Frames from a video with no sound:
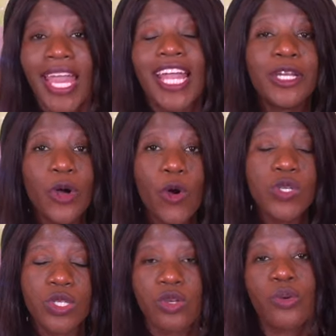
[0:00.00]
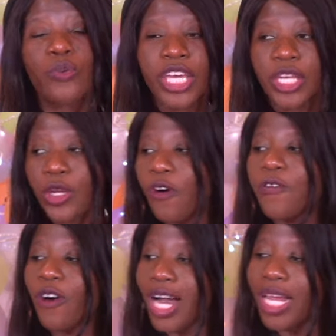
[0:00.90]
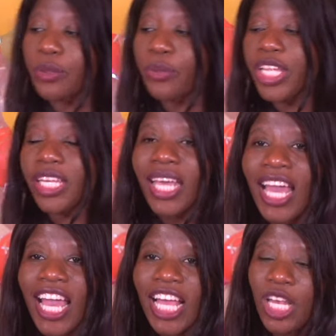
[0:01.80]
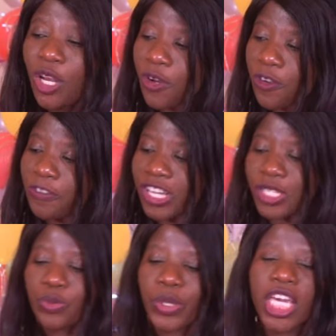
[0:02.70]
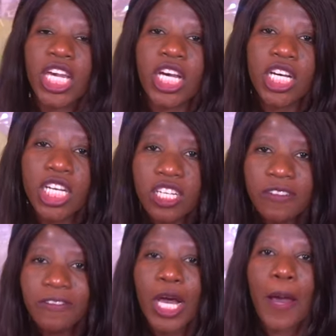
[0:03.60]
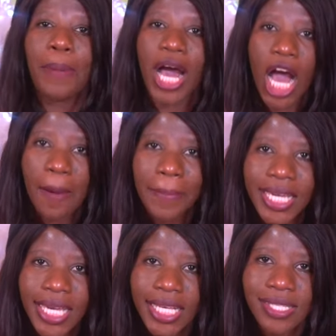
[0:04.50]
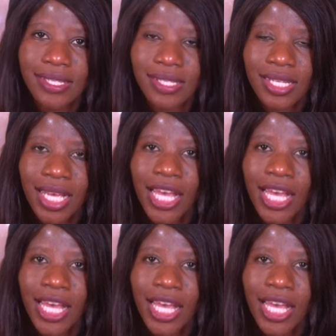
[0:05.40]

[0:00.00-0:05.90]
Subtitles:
And also, we know for Halloween, a lot of us, we carve pumpkins.